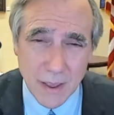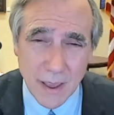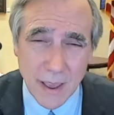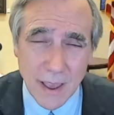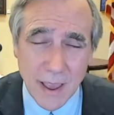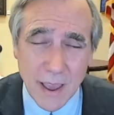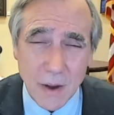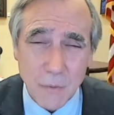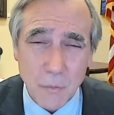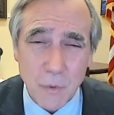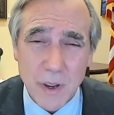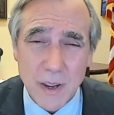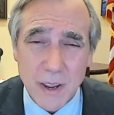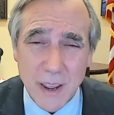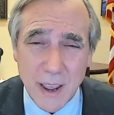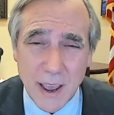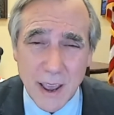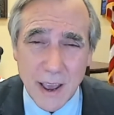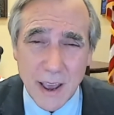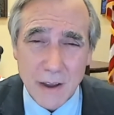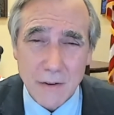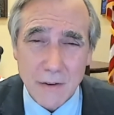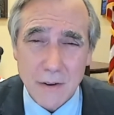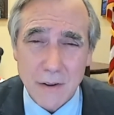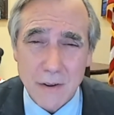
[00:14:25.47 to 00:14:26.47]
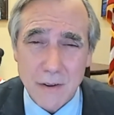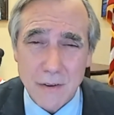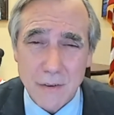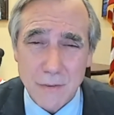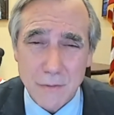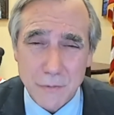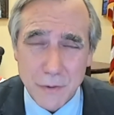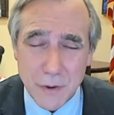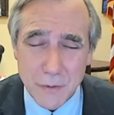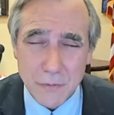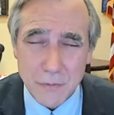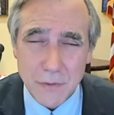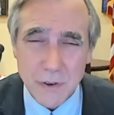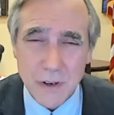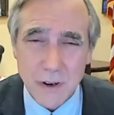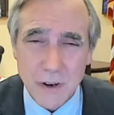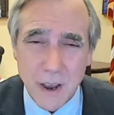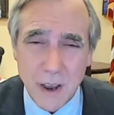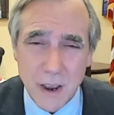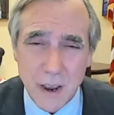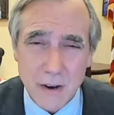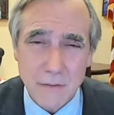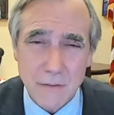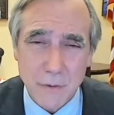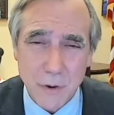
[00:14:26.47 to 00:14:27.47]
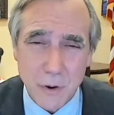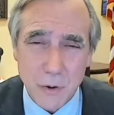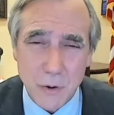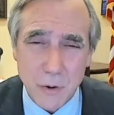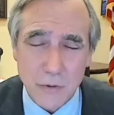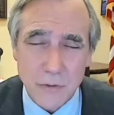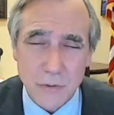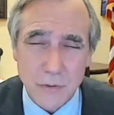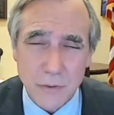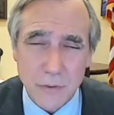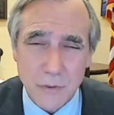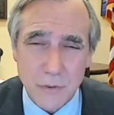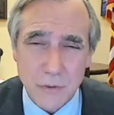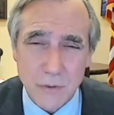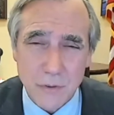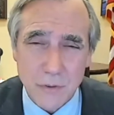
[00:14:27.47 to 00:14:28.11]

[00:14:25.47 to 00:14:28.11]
And we had 59 votes